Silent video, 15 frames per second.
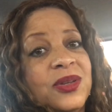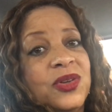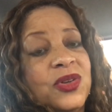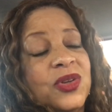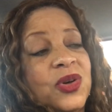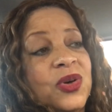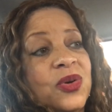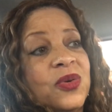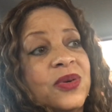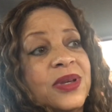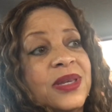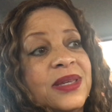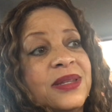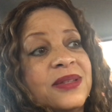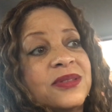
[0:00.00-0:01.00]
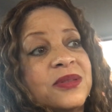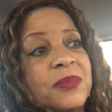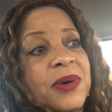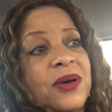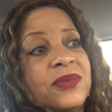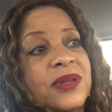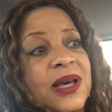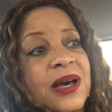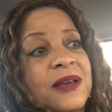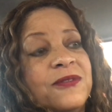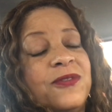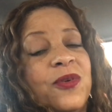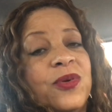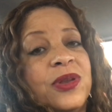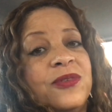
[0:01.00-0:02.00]
you know, it is about
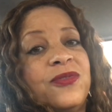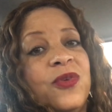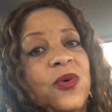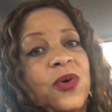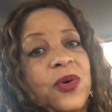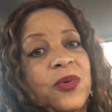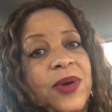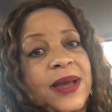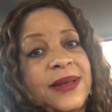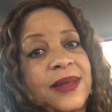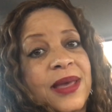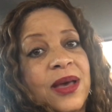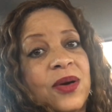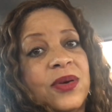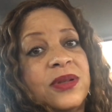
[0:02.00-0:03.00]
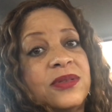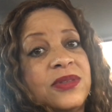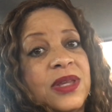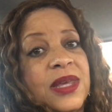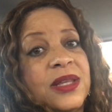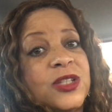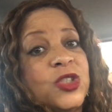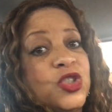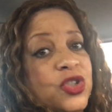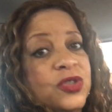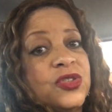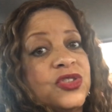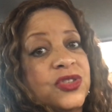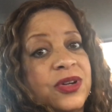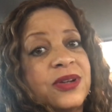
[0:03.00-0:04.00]
9:44 right now, and and
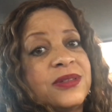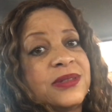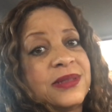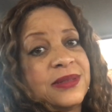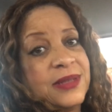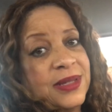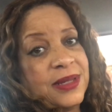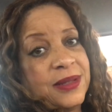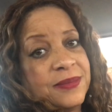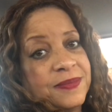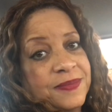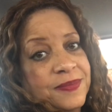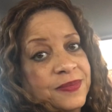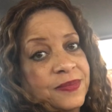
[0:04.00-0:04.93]
church starts at 10.